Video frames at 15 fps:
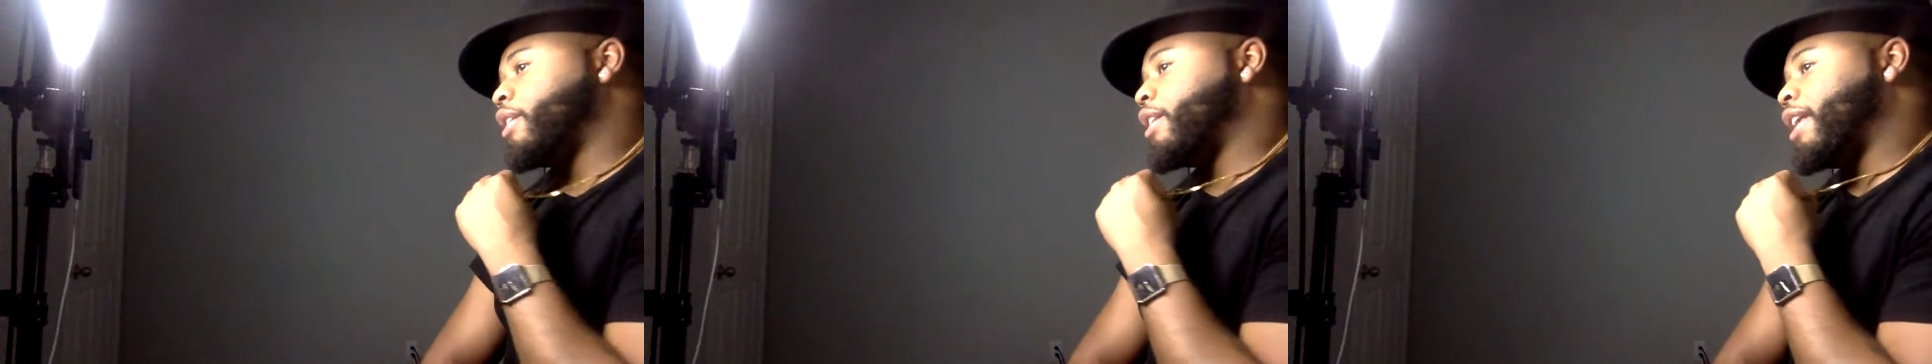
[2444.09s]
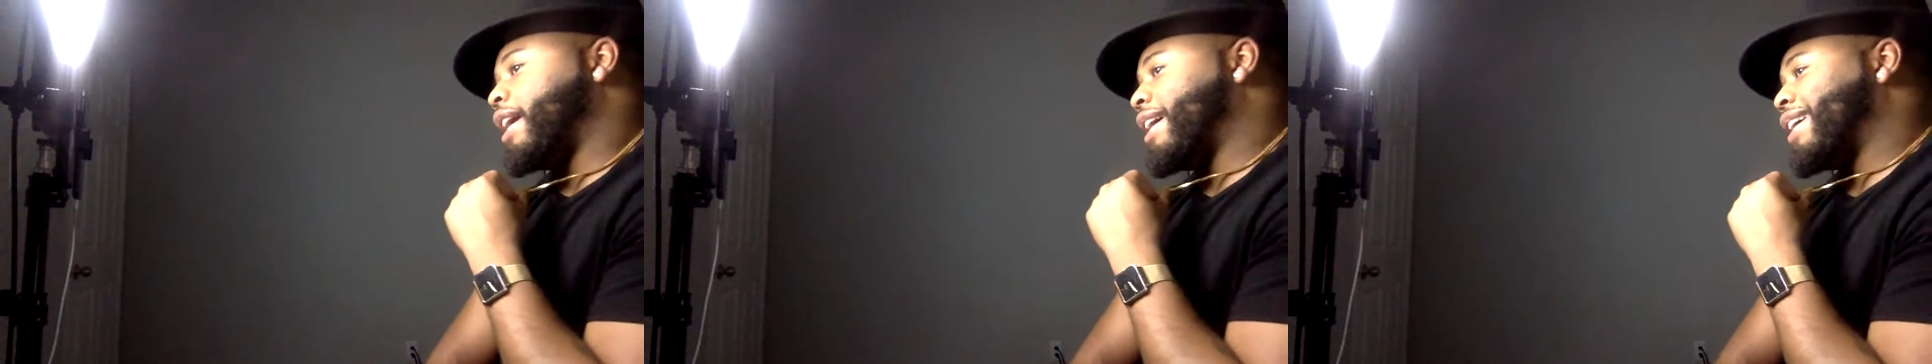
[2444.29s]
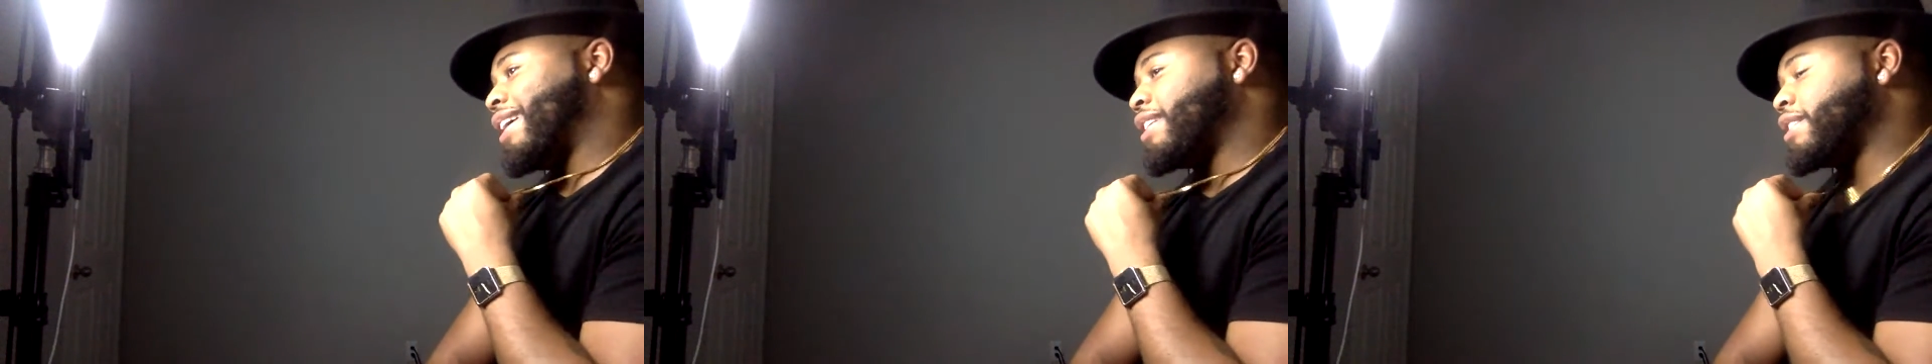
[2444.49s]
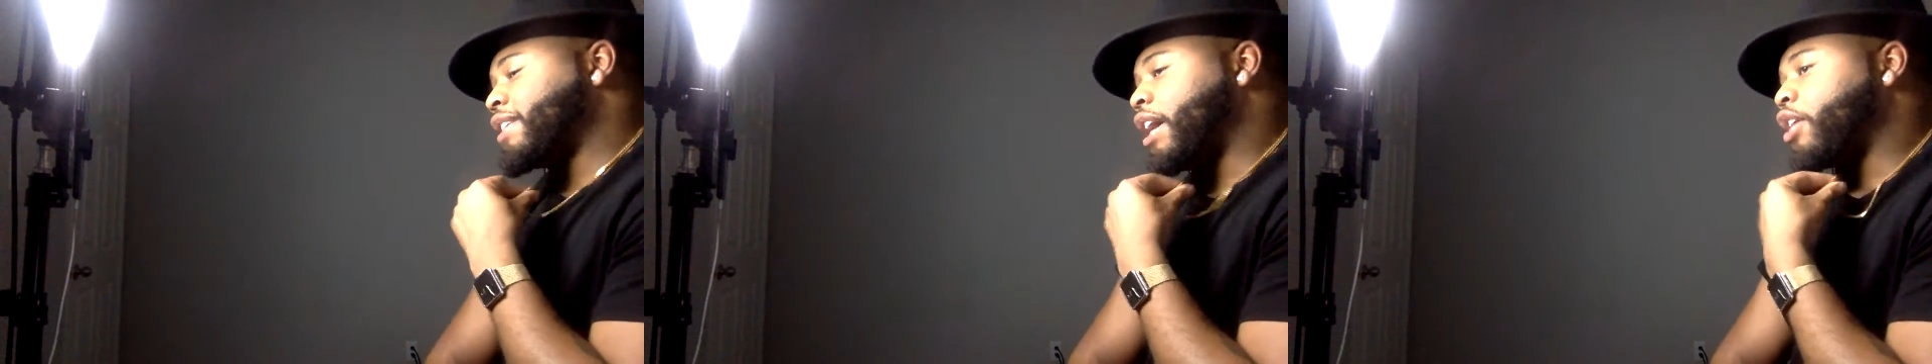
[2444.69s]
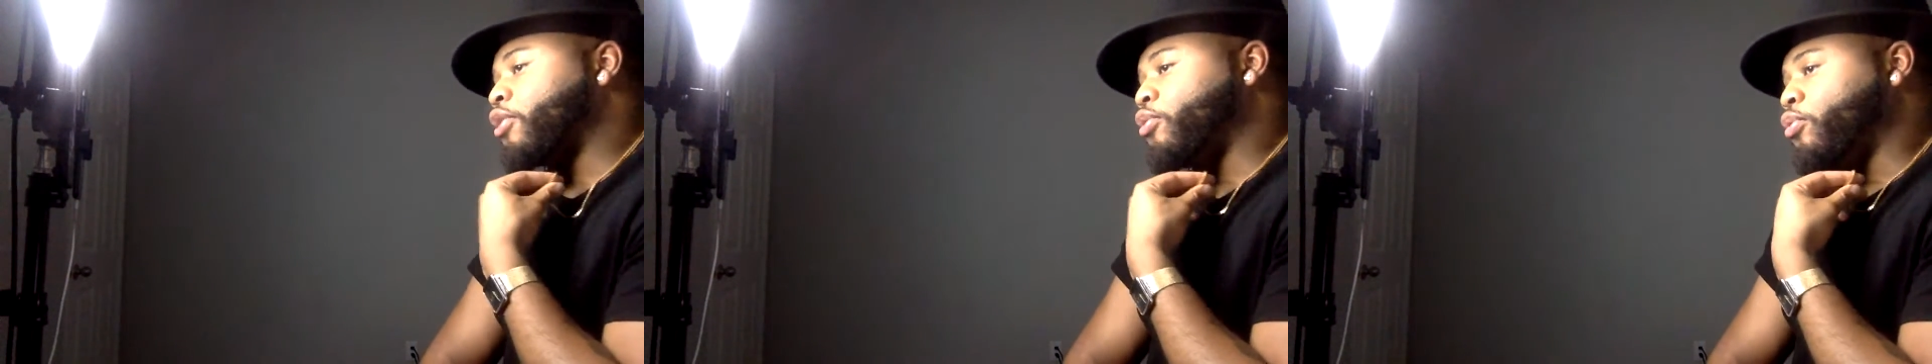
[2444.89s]
Like it's
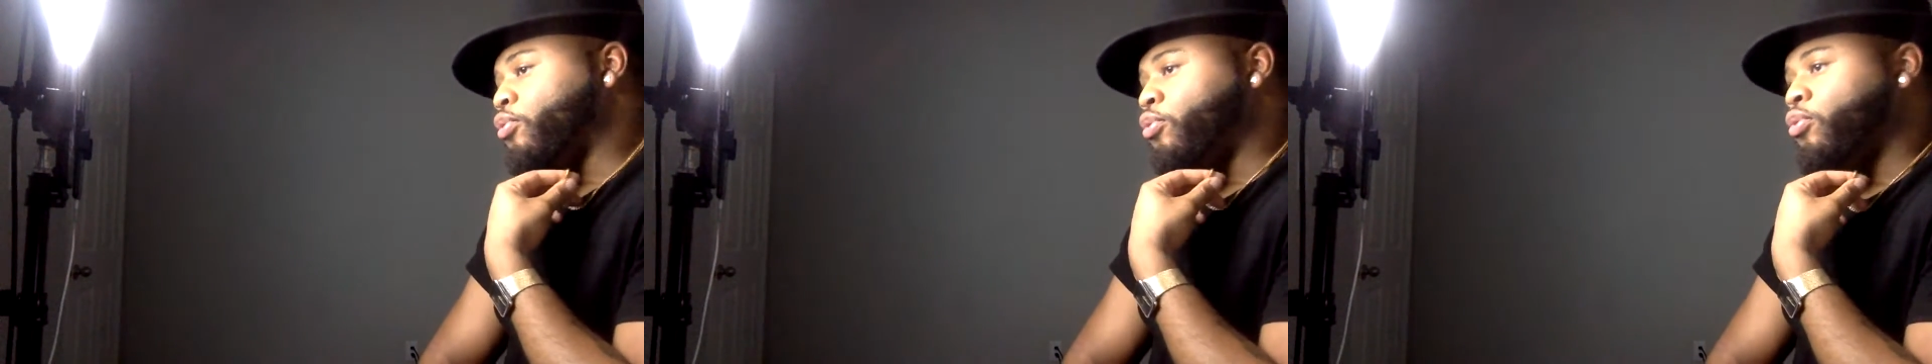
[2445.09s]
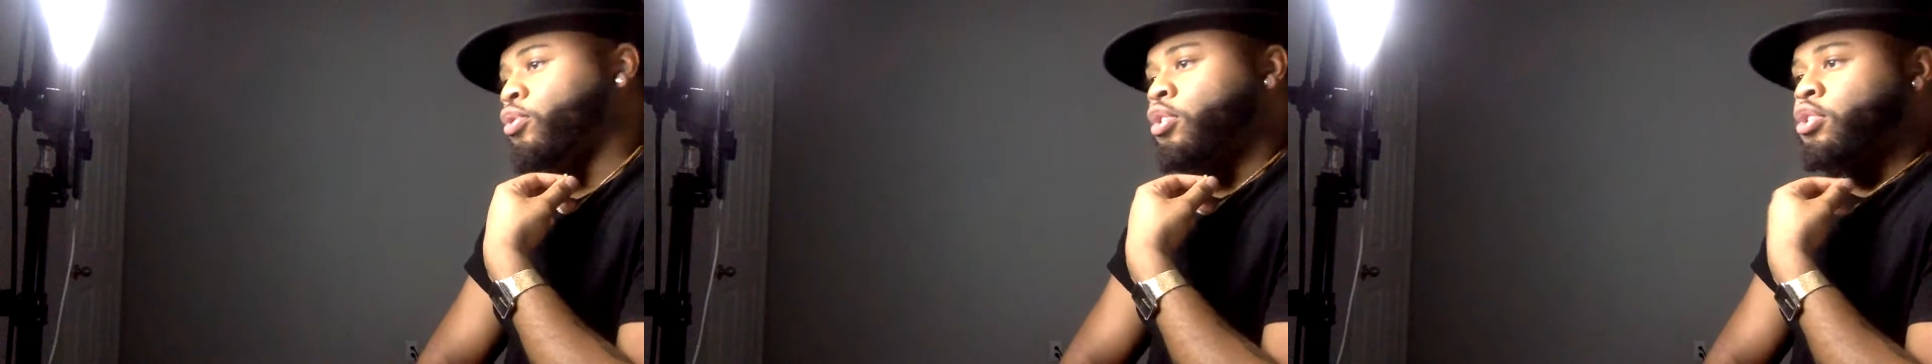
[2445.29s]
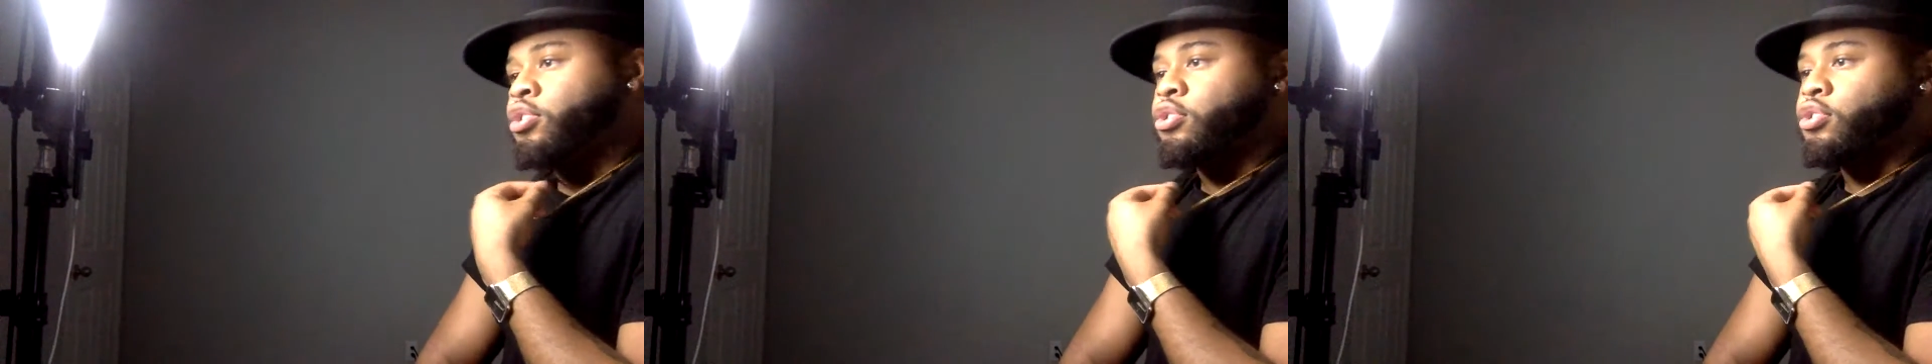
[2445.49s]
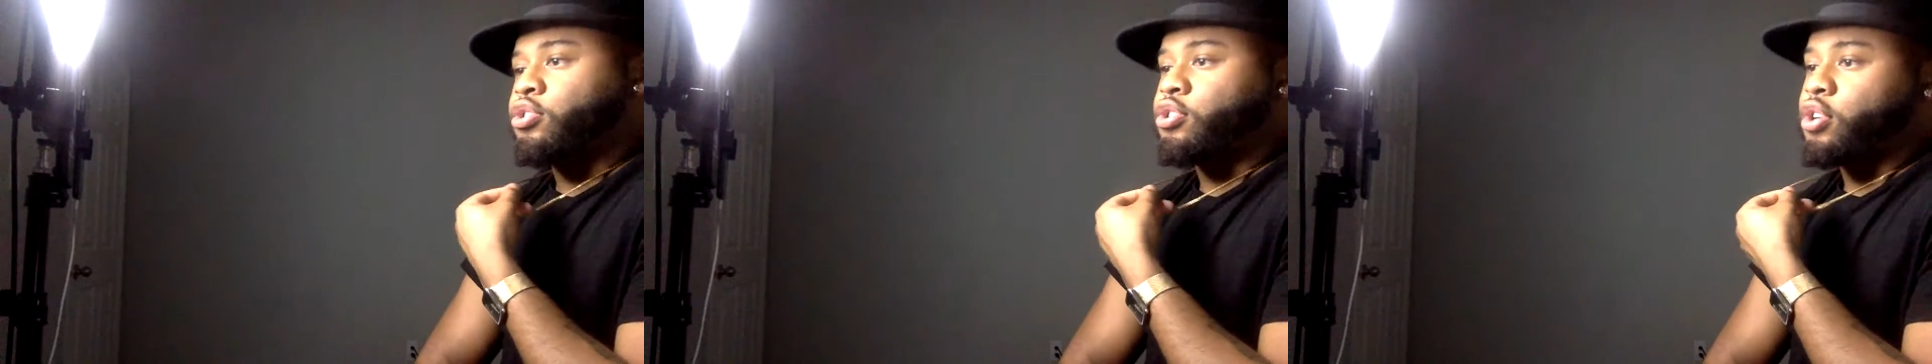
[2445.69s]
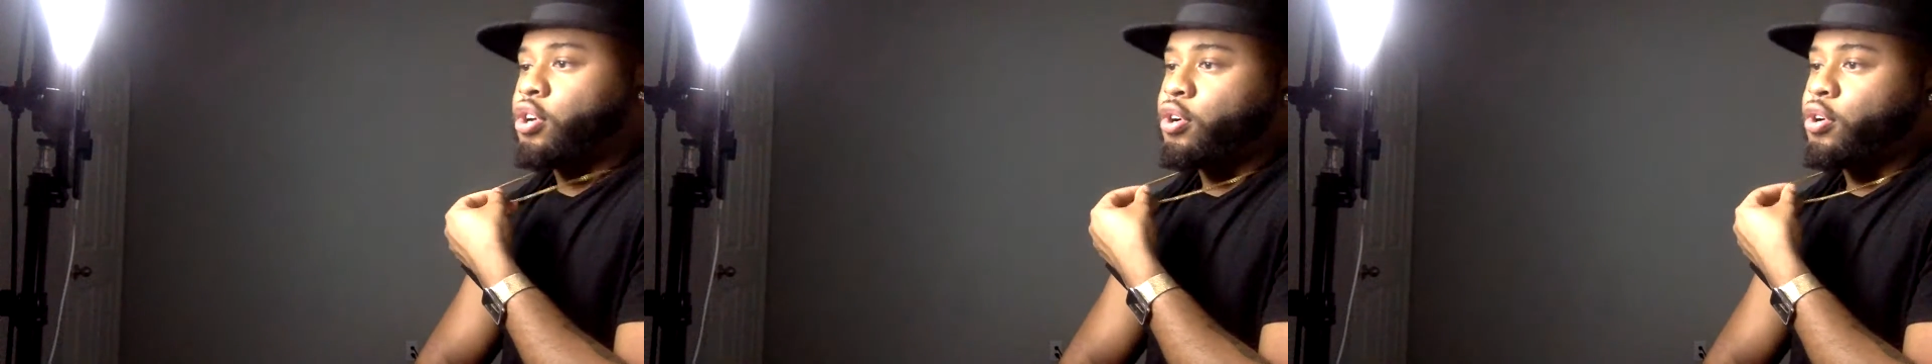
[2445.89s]
not cool.
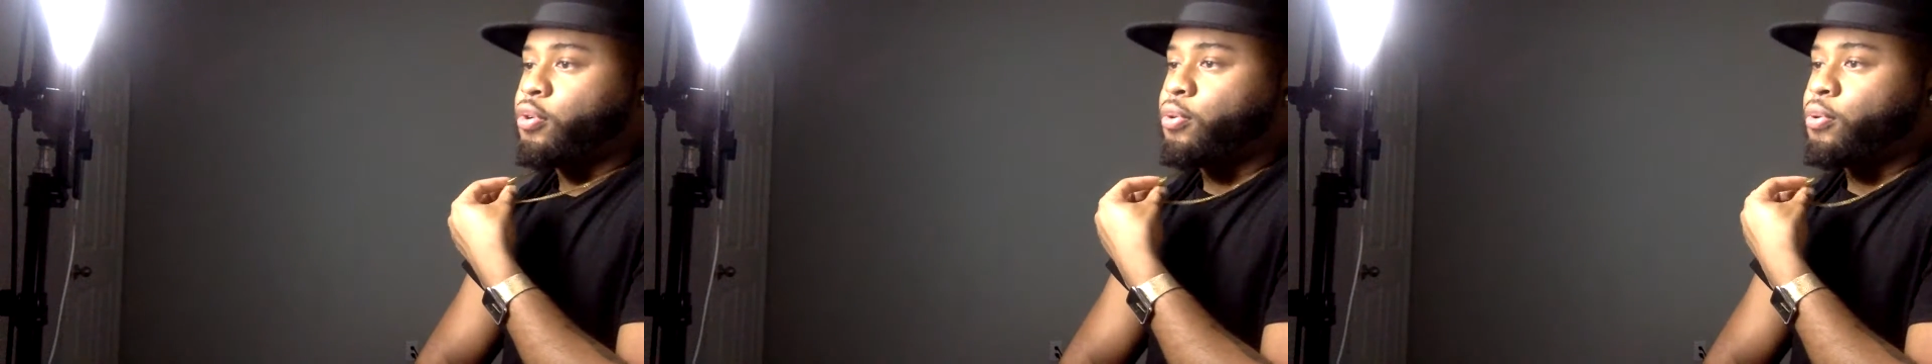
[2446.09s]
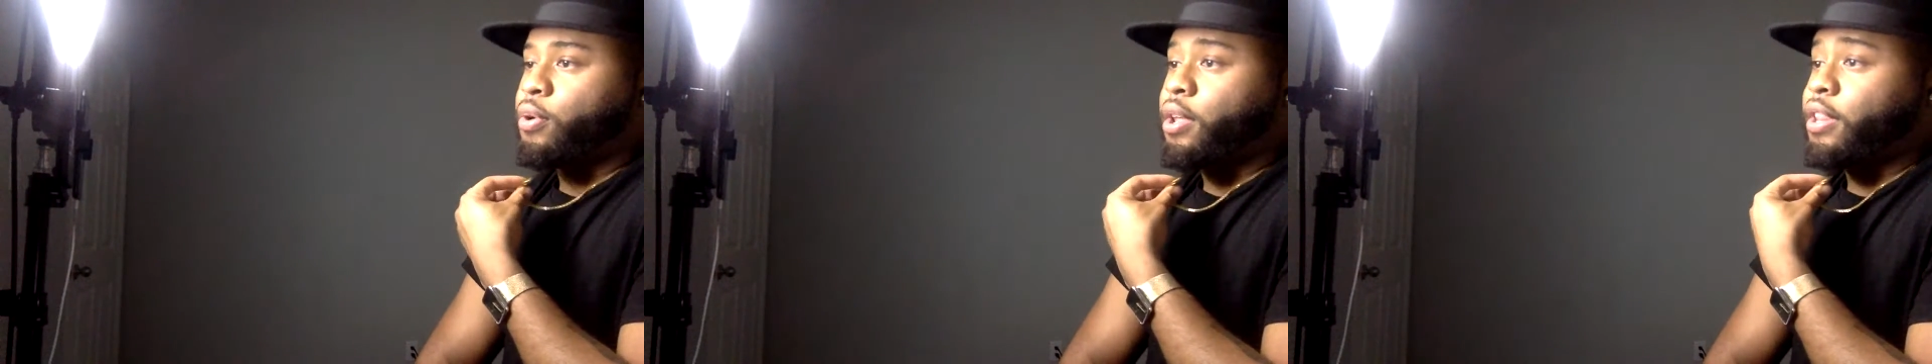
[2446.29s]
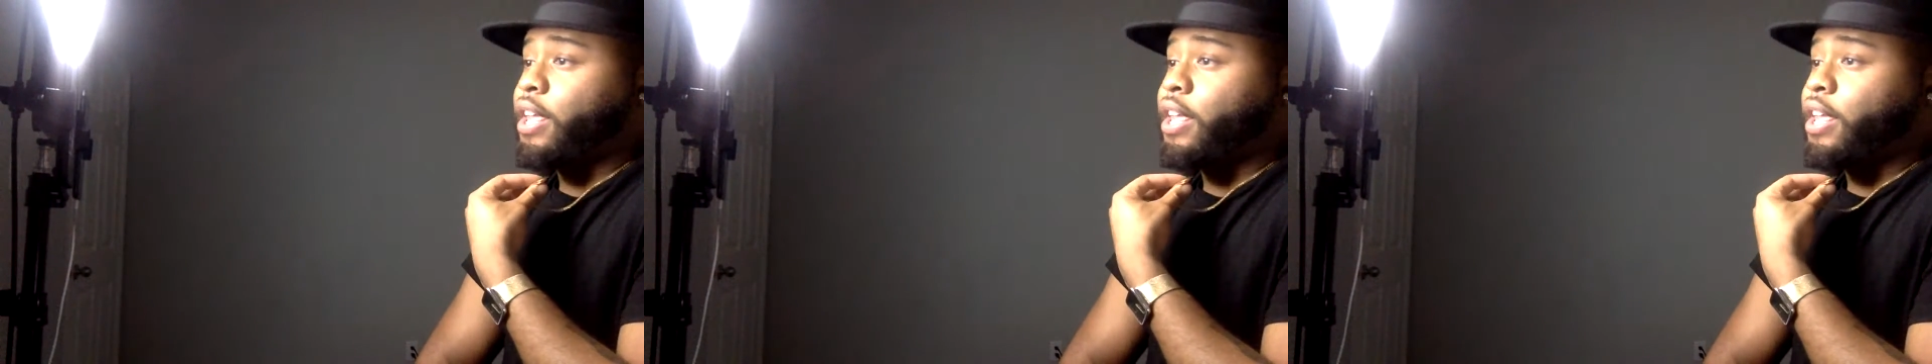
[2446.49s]
So